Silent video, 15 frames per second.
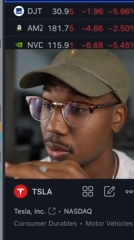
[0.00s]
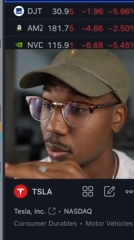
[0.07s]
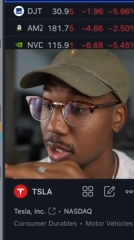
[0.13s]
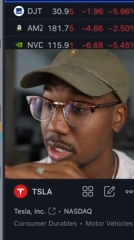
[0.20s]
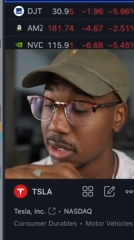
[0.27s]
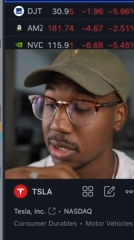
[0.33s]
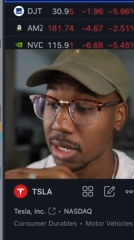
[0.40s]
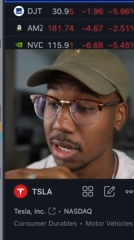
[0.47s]

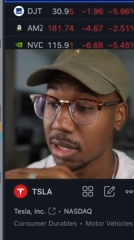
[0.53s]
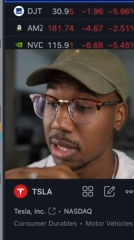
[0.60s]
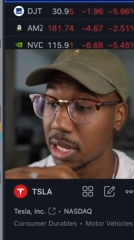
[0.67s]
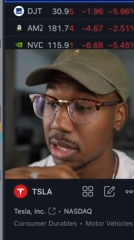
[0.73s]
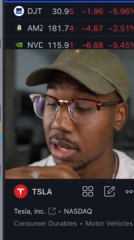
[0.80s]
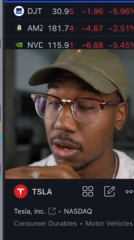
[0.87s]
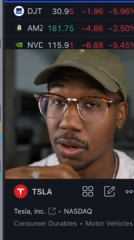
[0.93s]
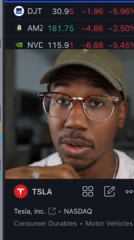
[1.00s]
wicks say
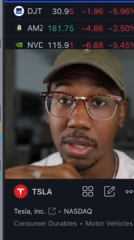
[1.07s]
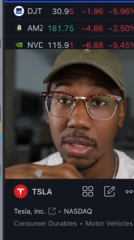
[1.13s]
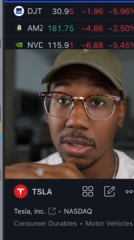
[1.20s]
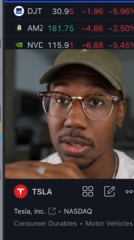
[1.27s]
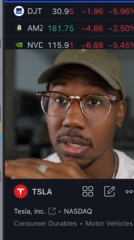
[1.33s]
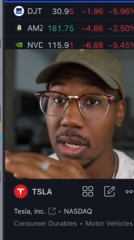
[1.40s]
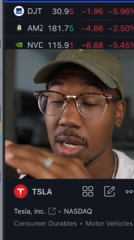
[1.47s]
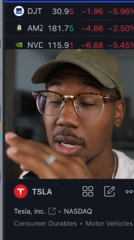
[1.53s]
that there
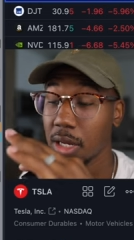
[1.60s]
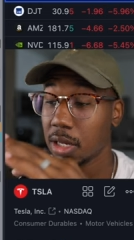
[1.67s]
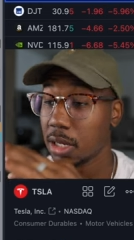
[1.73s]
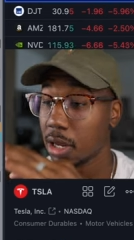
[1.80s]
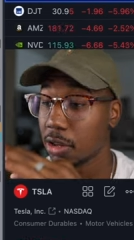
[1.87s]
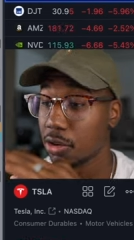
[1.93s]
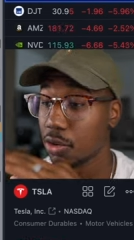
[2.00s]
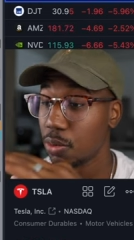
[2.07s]
is
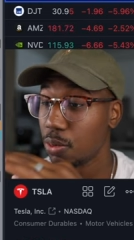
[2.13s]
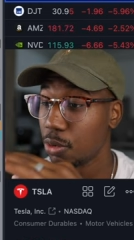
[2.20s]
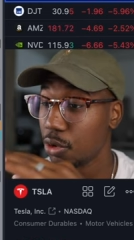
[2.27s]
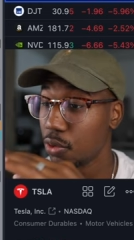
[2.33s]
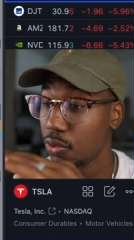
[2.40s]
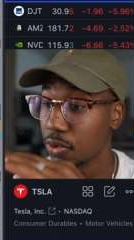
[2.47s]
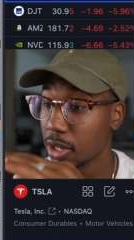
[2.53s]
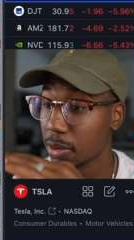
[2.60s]
another
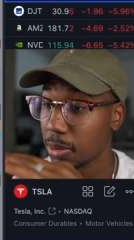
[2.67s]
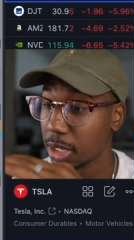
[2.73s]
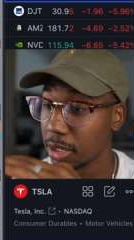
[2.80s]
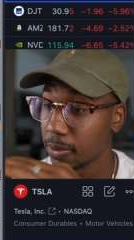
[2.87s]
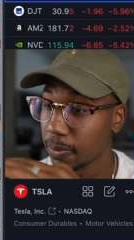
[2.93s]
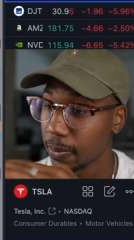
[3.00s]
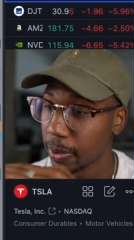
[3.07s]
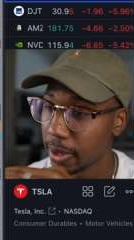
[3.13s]
move coming.